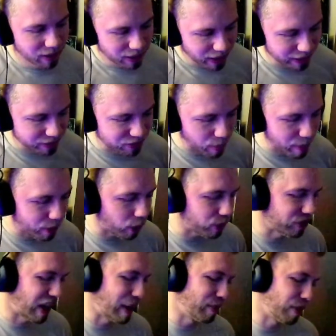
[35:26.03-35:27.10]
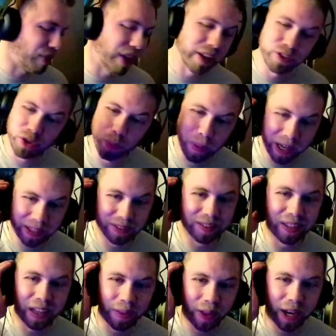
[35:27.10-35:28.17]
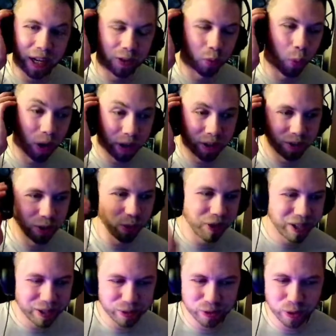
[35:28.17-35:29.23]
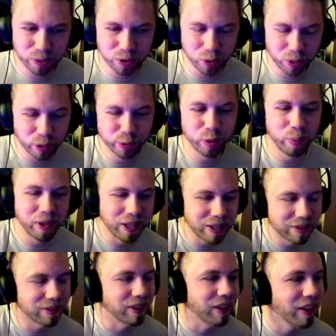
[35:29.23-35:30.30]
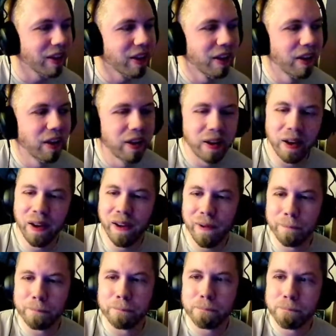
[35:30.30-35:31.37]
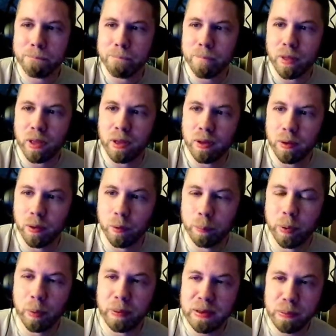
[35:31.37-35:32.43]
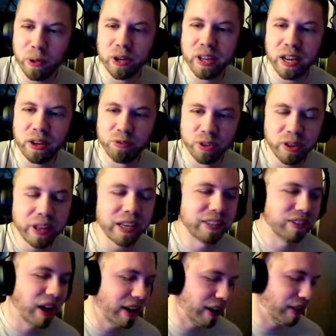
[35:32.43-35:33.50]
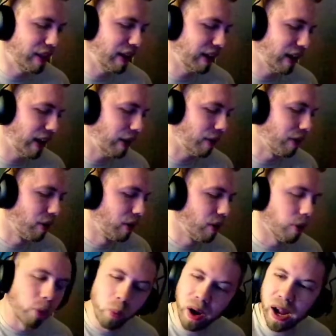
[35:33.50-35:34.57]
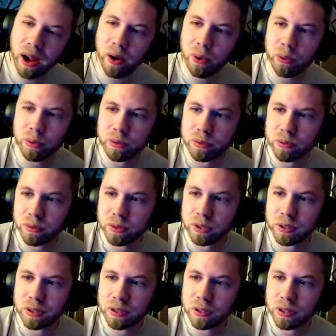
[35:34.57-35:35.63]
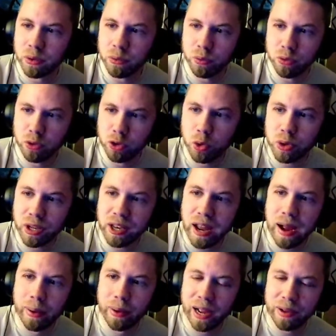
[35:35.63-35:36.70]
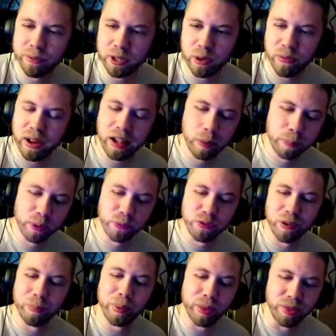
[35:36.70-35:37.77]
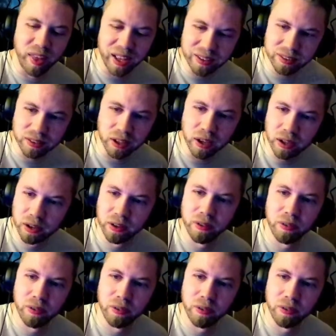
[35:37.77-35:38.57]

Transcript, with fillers: And some of those types of things you might see in the next one to two years. Those those will be easy. Um, but people are getting really excited thinking, wow, you could now have a developer from Bethesda